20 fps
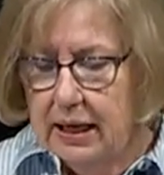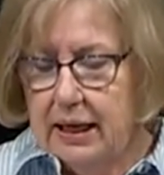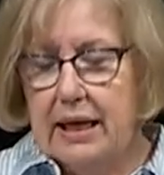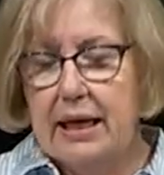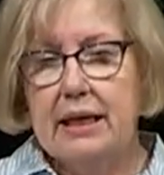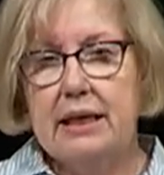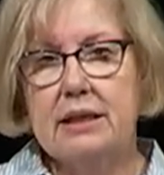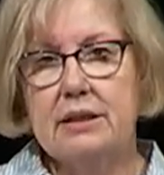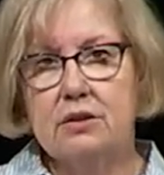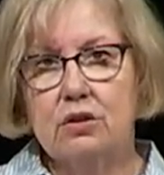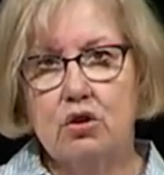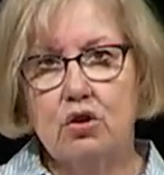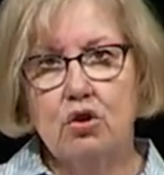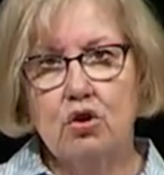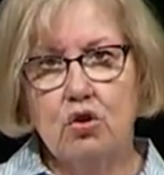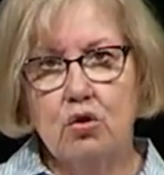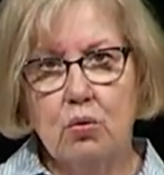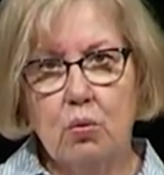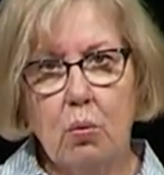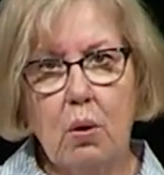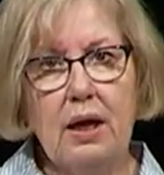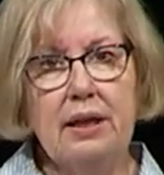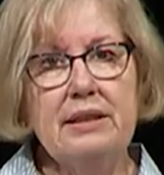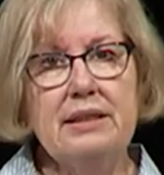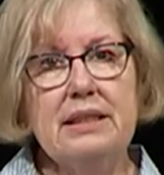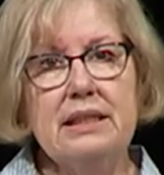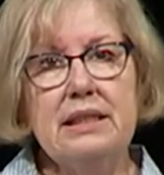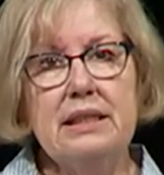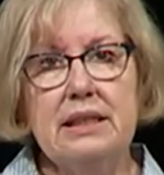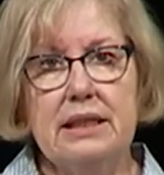It is
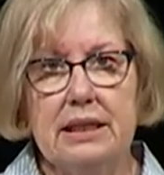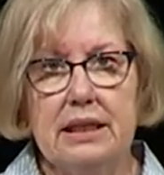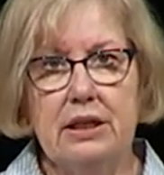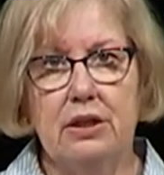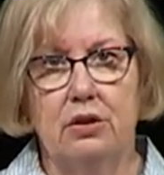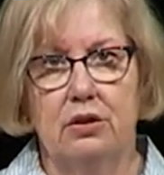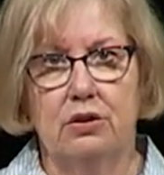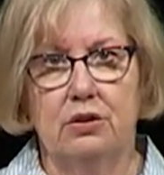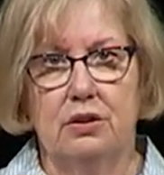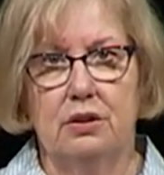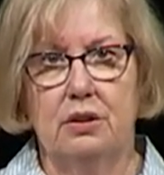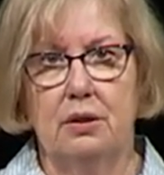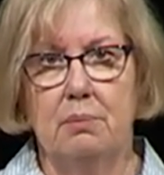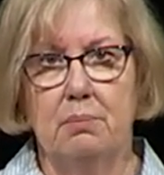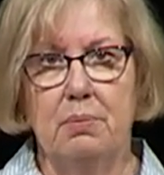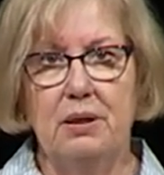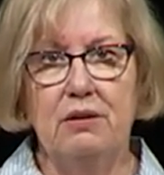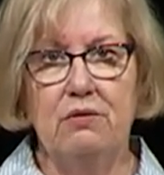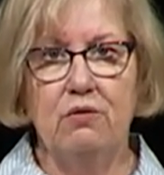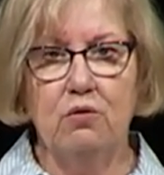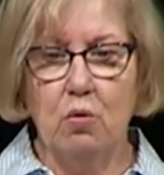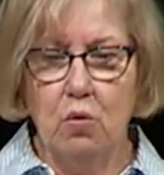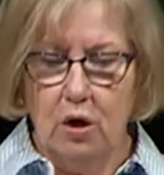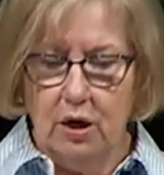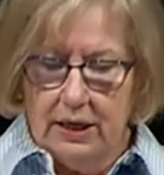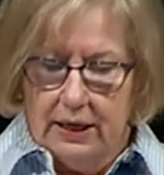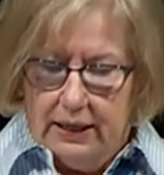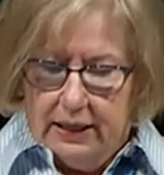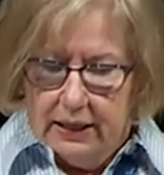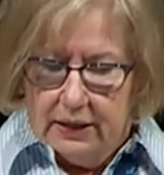20 years
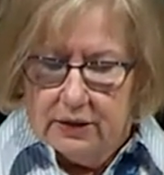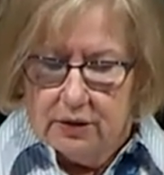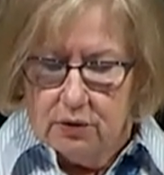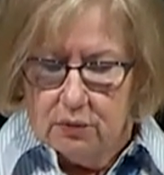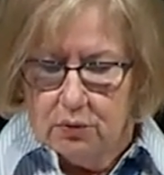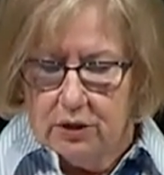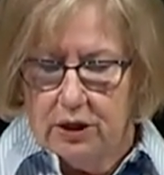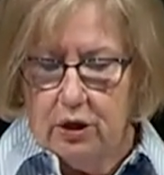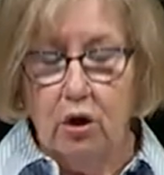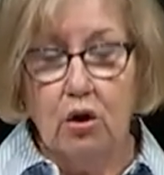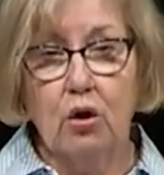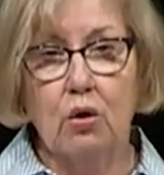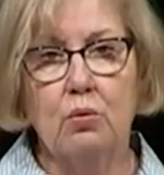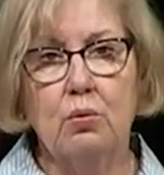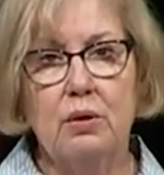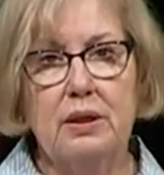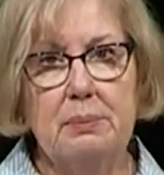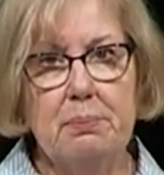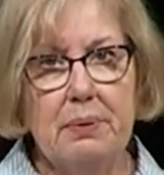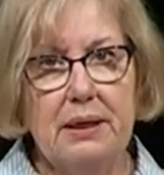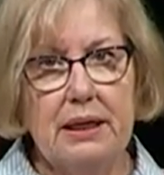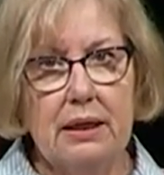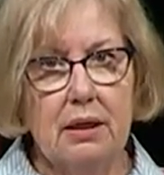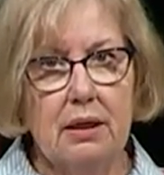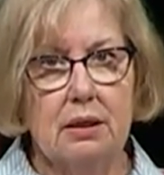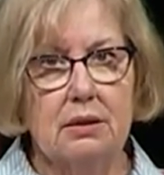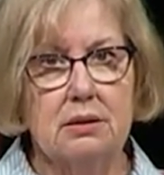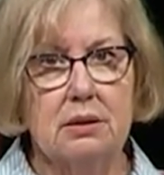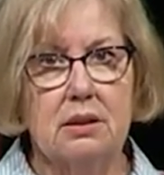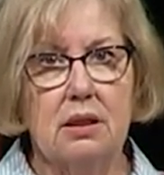before Israel
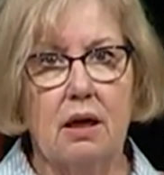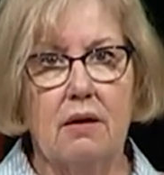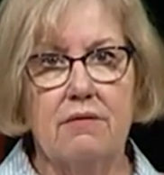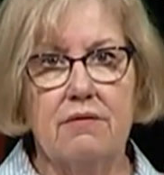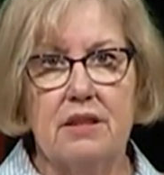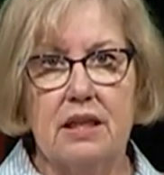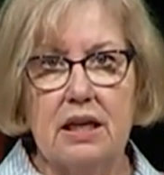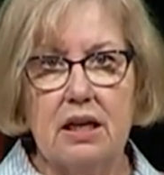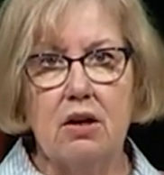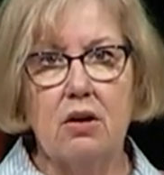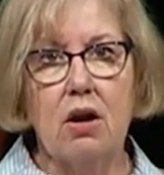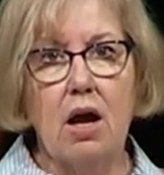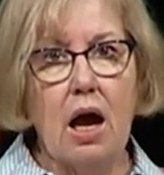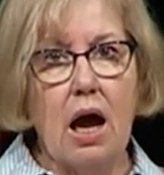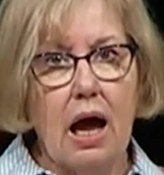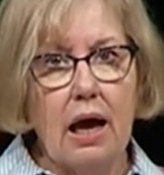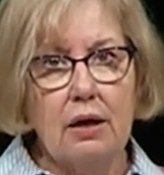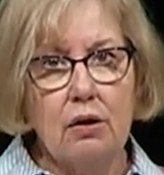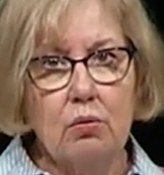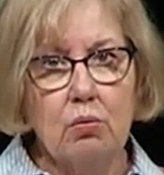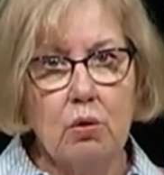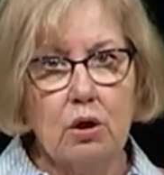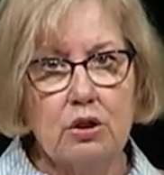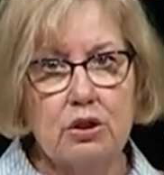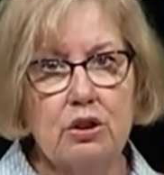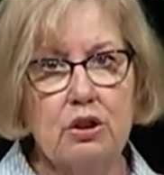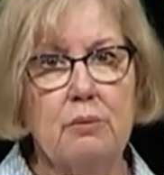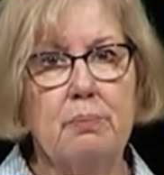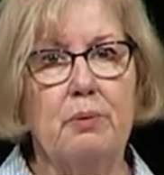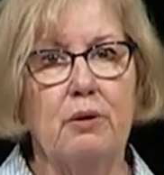repents of their idol
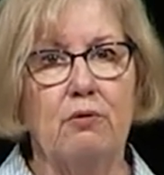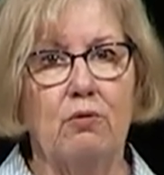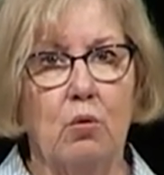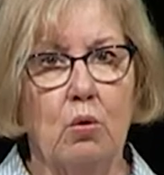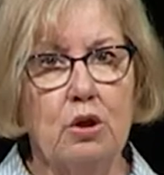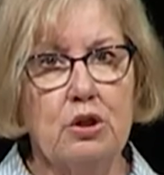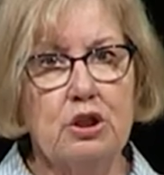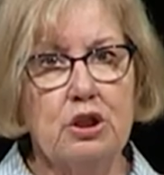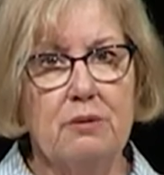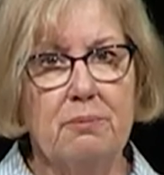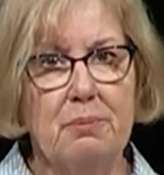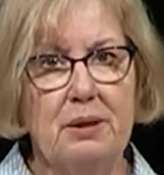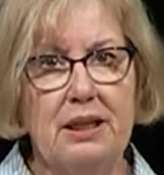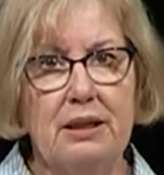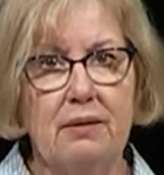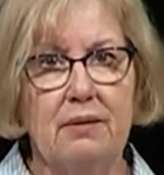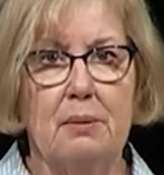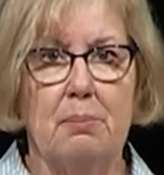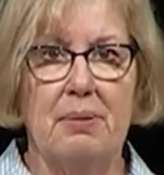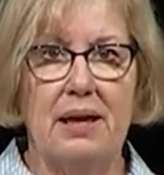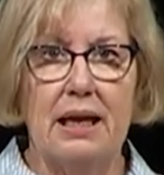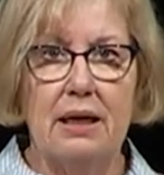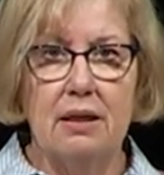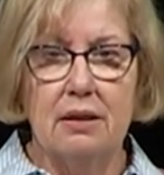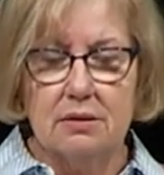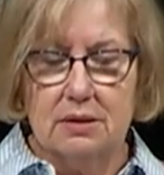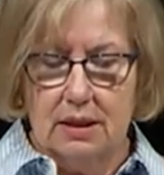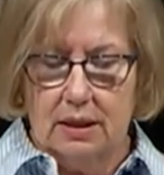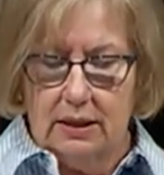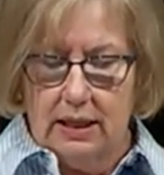worship, of worshiping the
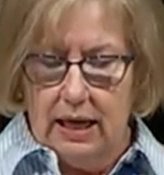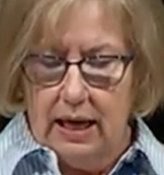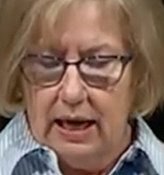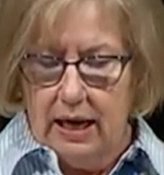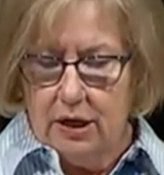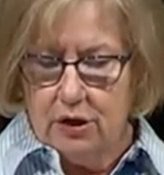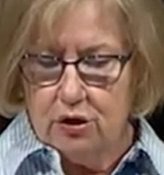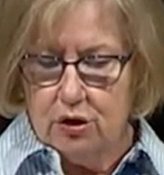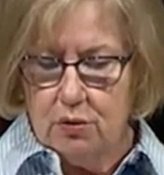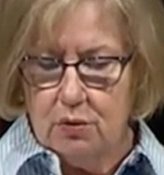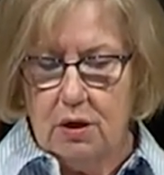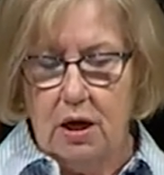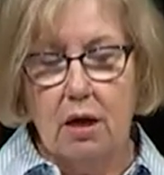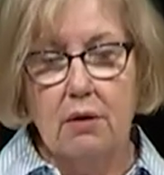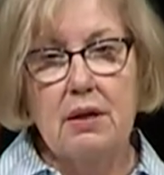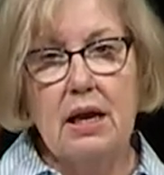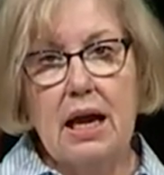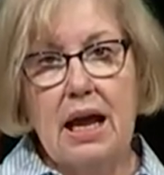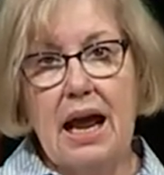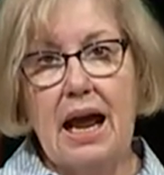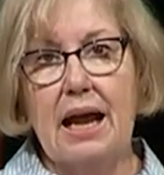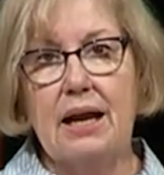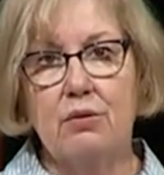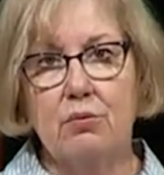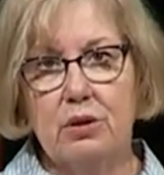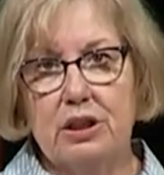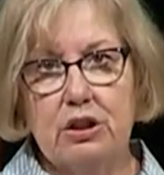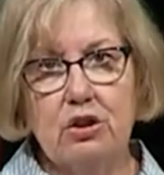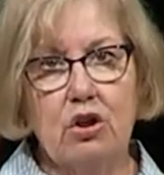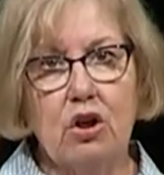Baals and the Asherah, and
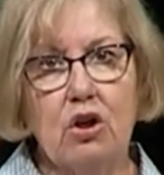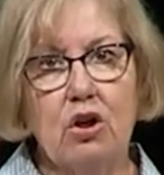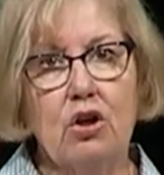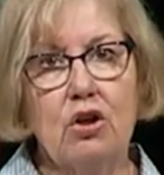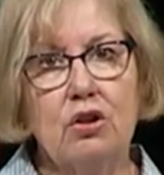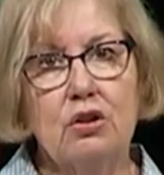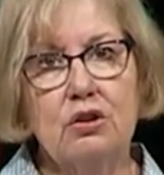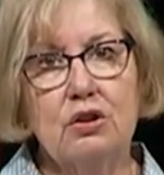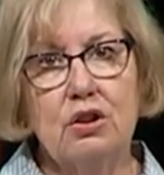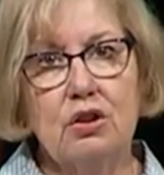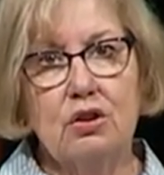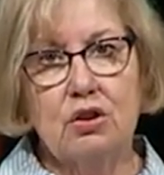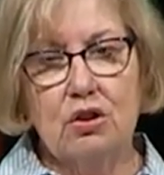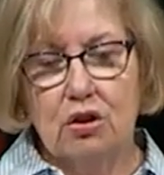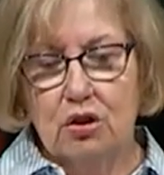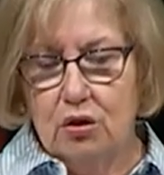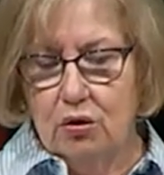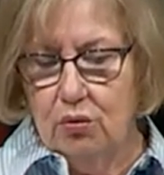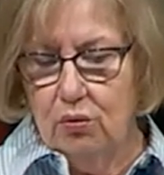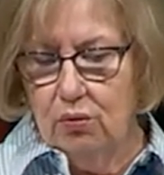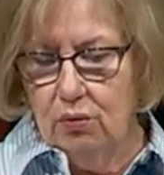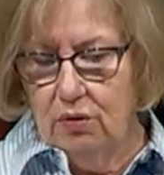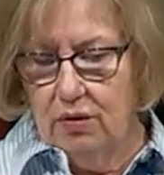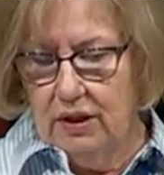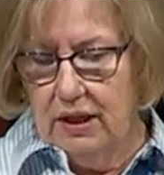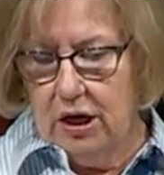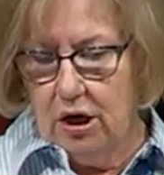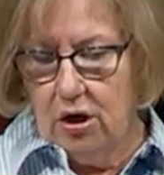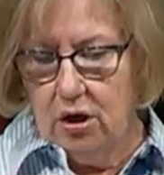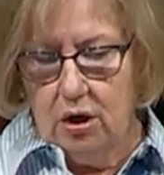returns to
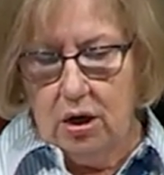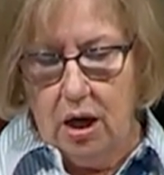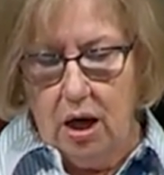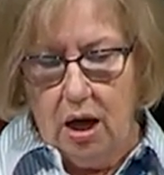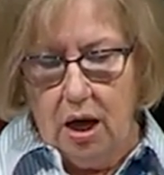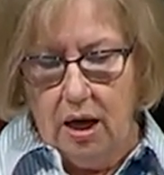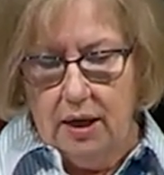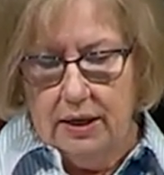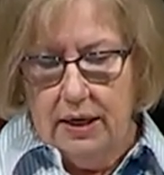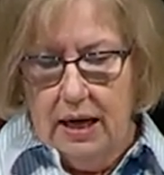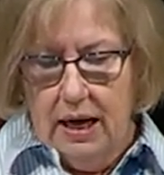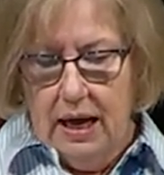their God.